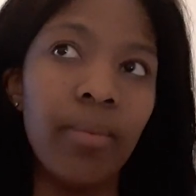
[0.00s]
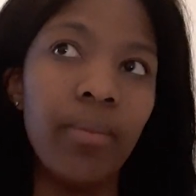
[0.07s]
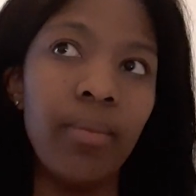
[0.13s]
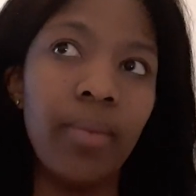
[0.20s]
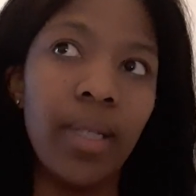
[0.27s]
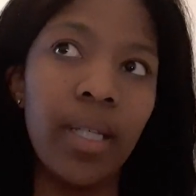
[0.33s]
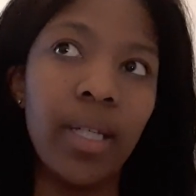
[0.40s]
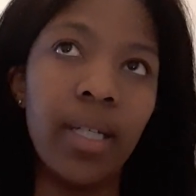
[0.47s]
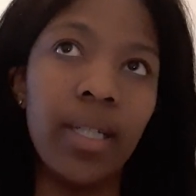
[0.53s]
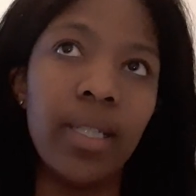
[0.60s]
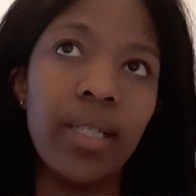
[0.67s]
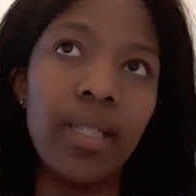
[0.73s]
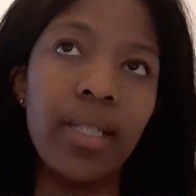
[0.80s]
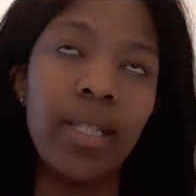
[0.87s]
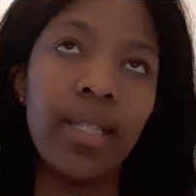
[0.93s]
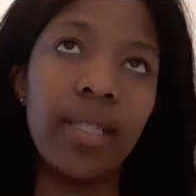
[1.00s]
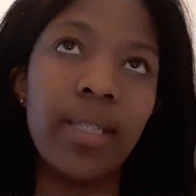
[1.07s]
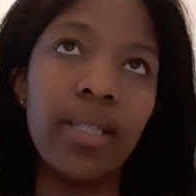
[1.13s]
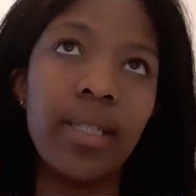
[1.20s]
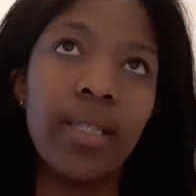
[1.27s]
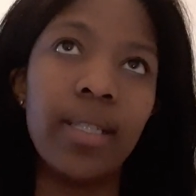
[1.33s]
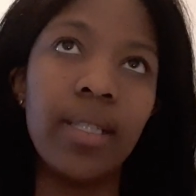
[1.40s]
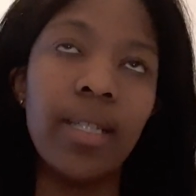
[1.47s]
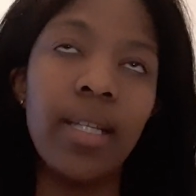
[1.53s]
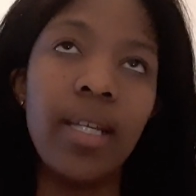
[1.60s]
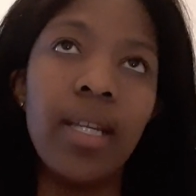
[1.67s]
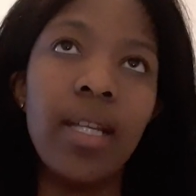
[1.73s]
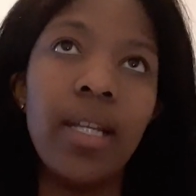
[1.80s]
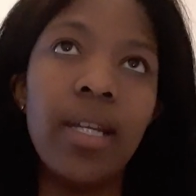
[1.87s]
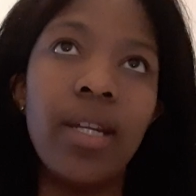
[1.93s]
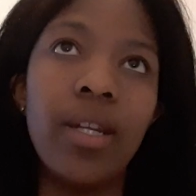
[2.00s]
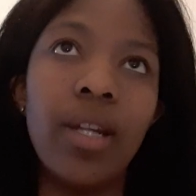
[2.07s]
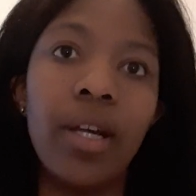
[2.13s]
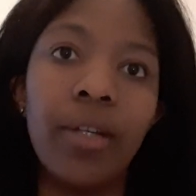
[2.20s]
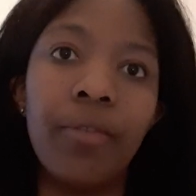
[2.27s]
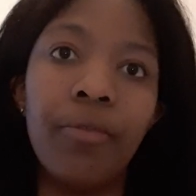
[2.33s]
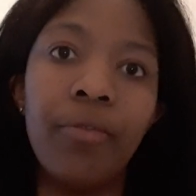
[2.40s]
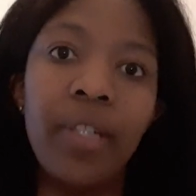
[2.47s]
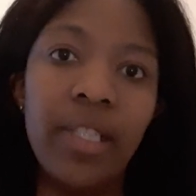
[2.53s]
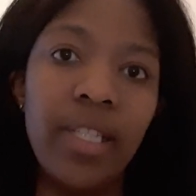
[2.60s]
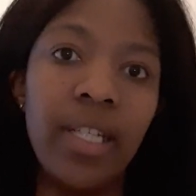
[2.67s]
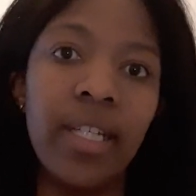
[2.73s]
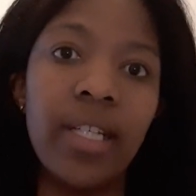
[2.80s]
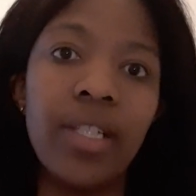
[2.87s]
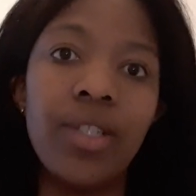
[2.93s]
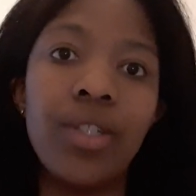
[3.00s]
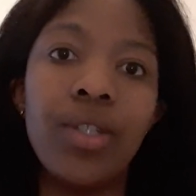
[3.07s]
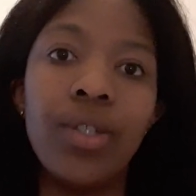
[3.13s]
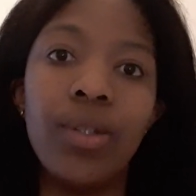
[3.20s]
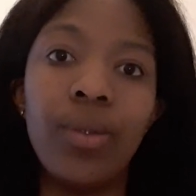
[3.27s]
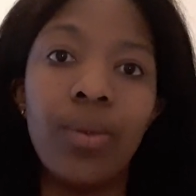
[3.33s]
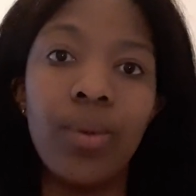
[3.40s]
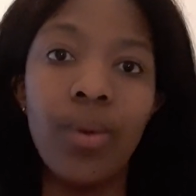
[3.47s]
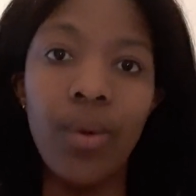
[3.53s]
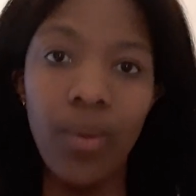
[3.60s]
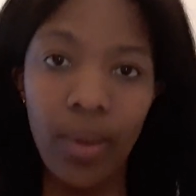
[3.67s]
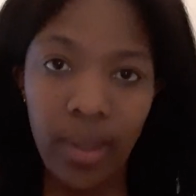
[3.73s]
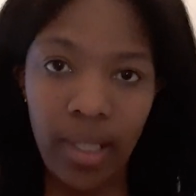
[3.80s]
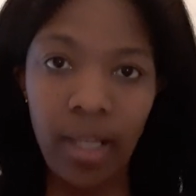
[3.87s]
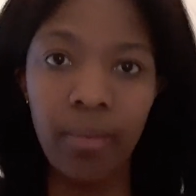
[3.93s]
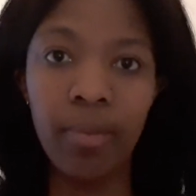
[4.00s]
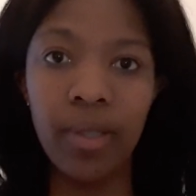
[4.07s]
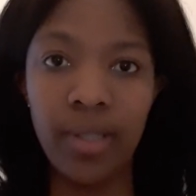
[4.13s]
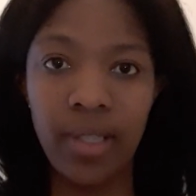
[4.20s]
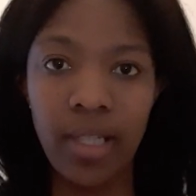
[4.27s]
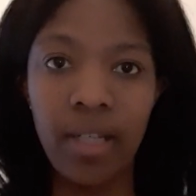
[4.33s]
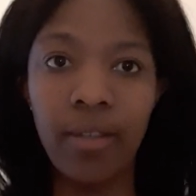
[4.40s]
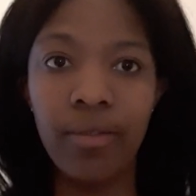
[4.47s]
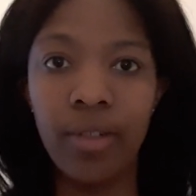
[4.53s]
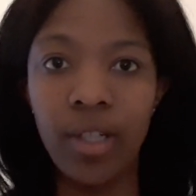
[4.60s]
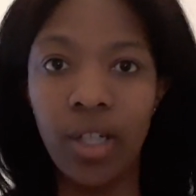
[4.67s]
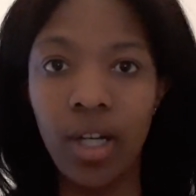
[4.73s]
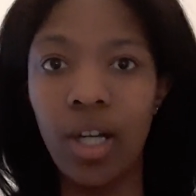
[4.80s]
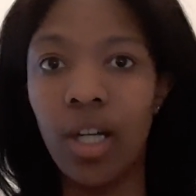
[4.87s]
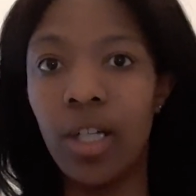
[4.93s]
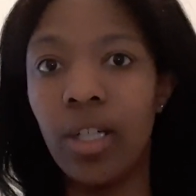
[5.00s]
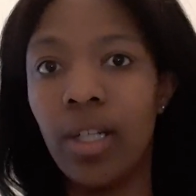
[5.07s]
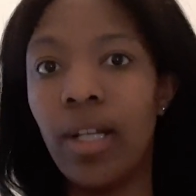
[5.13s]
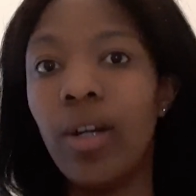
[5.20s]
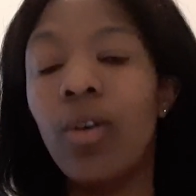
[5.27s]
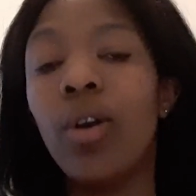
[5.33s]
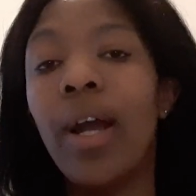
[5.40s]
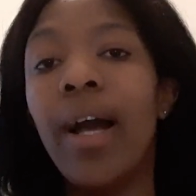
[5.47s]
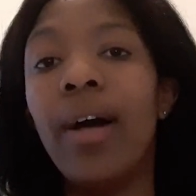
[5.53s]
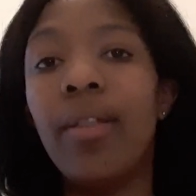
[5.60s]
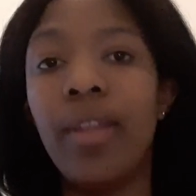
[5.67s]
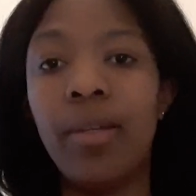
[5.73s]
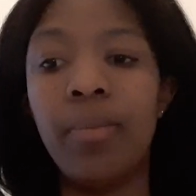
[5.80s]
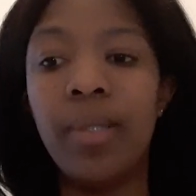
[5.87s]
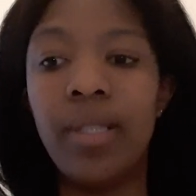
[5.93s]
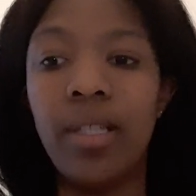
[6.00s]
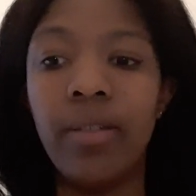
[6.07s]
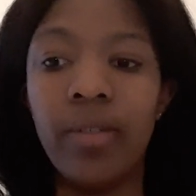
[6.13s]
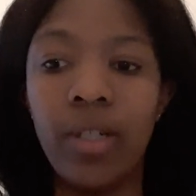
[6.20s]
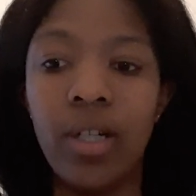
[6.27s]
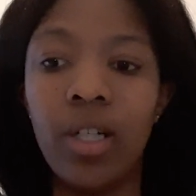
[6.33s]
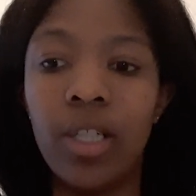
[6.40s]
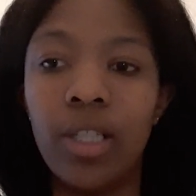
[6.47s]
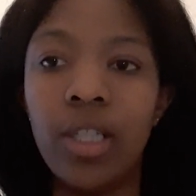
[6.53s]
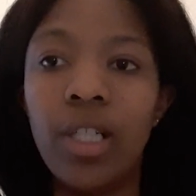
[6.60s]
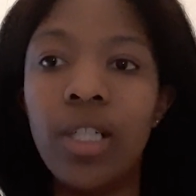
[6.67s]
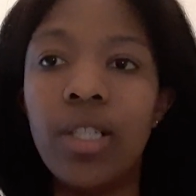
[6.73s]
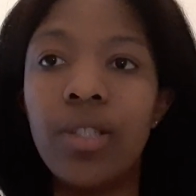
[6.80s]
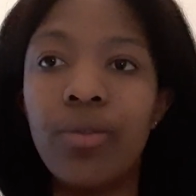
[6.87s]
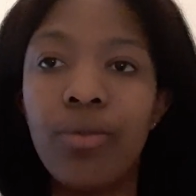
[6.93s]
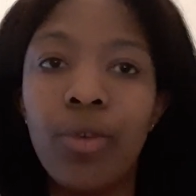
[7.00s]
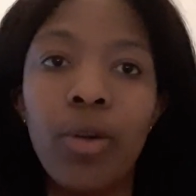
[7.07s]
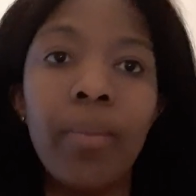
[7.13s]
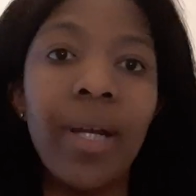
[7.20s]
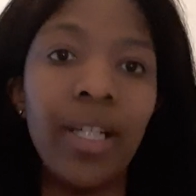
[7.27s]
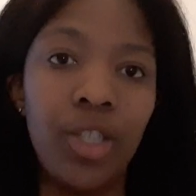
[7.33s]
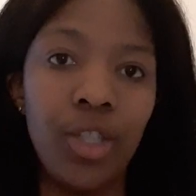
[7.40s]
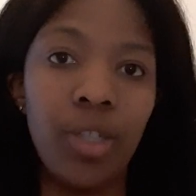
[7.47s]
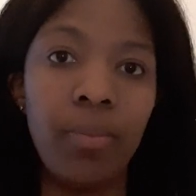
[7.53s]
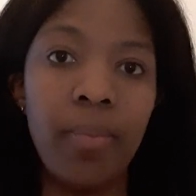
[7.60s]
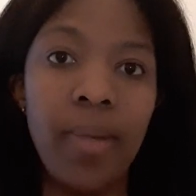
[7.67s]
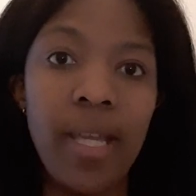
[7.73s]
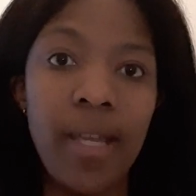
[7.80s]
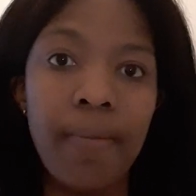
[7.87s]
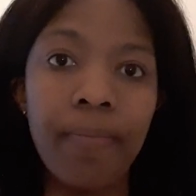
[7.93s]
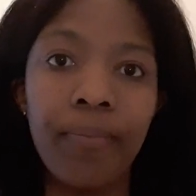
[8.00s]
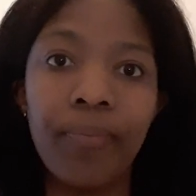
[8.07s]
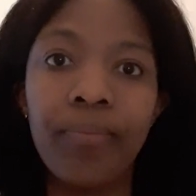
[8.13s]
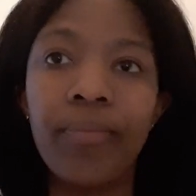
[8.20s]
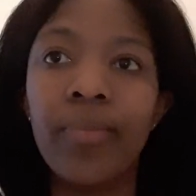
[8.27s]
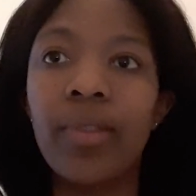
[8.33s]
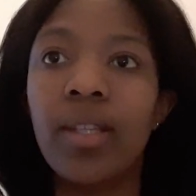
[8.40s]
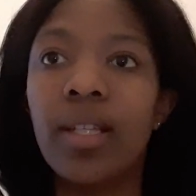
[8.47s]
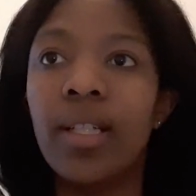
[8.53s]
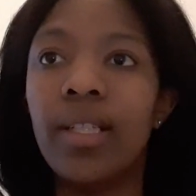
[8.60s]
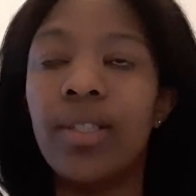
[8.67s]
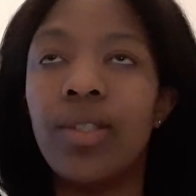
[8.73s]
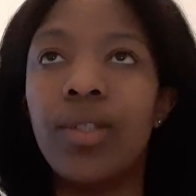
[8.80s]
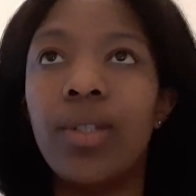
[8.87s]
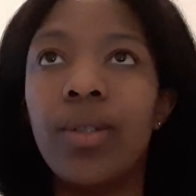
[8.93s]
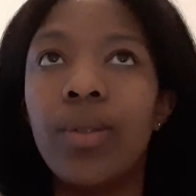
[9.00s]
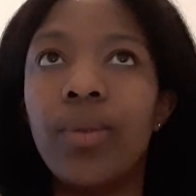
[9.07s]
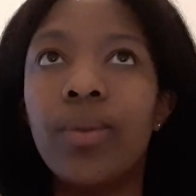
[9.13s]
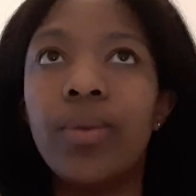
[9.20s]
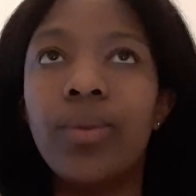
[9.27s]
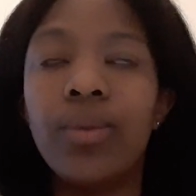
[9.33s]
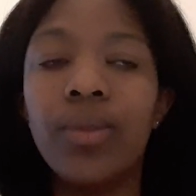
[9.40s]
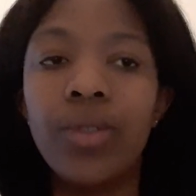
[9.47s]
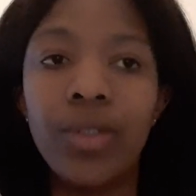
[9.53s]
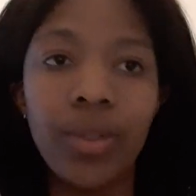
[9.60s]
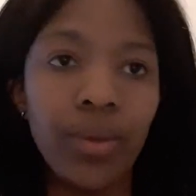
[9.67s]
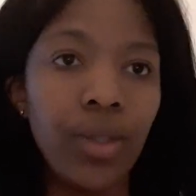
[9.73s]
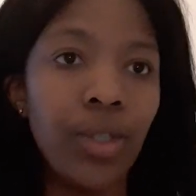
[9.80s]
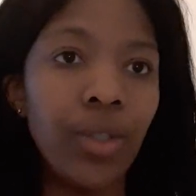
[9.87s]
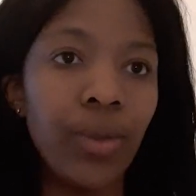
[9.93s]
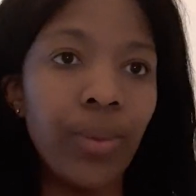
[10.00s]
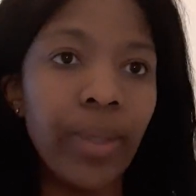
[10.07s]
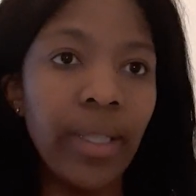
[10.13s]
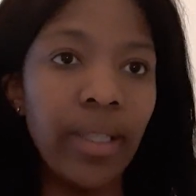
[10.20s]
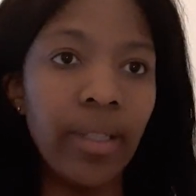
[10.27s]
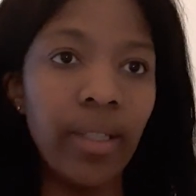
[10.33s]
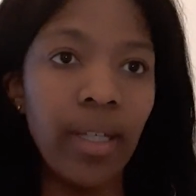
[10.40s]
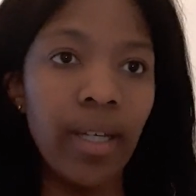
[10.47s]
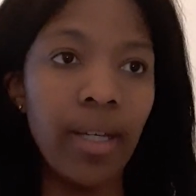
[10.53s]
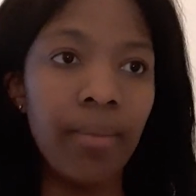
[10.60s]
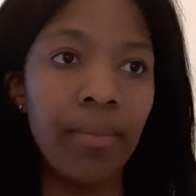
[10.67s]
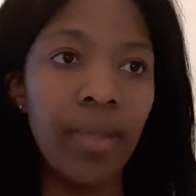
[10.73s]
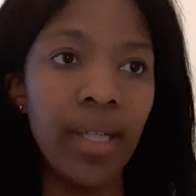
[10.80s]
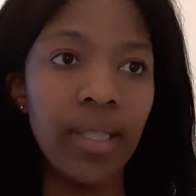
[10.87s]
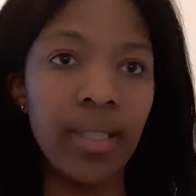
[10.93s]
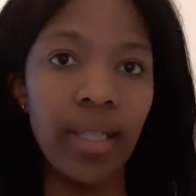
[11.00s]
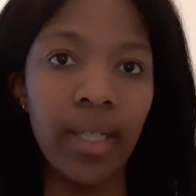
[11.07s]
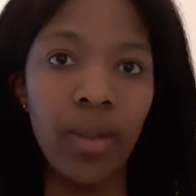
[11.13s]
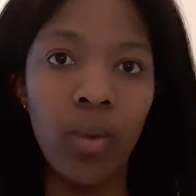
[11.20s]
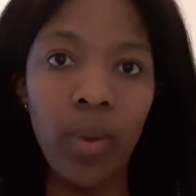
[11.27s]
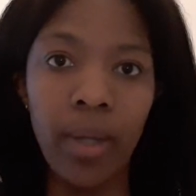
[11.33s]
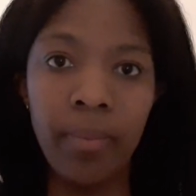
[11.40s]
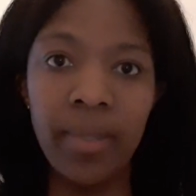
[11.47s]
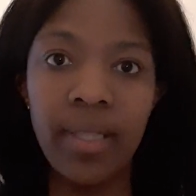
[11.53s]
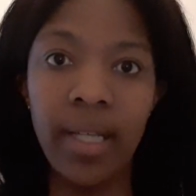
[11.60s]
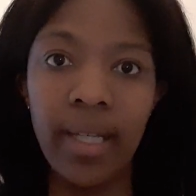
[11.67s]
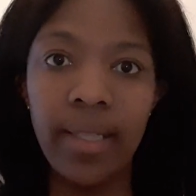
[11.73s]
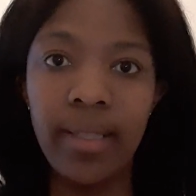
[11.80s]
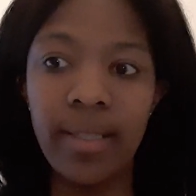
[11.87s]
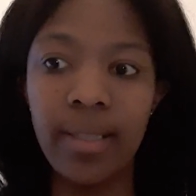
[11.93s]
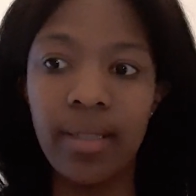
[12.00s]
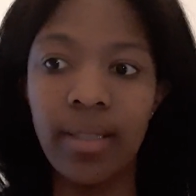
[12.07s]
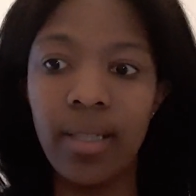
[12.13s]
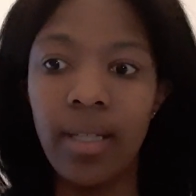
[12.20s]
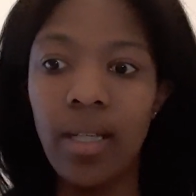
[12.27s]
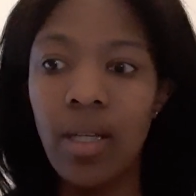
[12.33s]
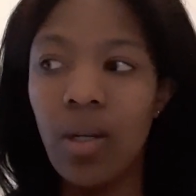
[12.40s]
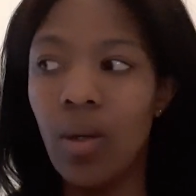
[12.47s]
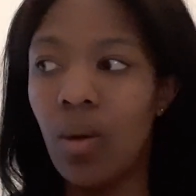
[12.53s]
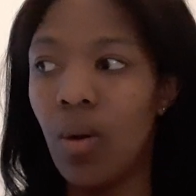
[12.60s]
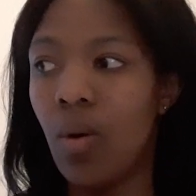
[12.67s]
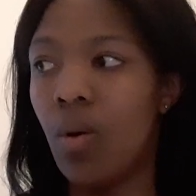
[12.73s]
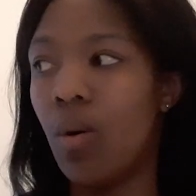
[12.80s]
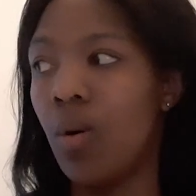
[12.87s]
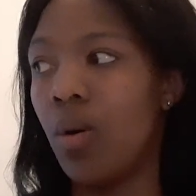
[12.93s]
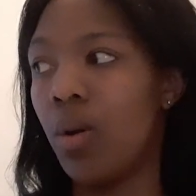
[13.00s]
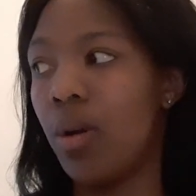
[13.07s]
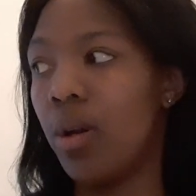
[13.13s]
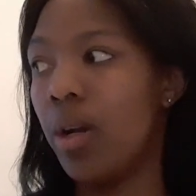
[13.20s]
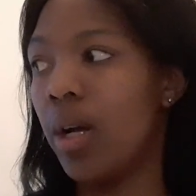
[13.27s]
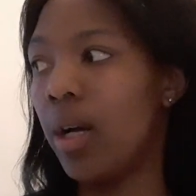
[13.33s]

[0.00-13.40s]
because it's not fitting into what they perceive a car or how they perceive a car's format should be. And so too with things like websites or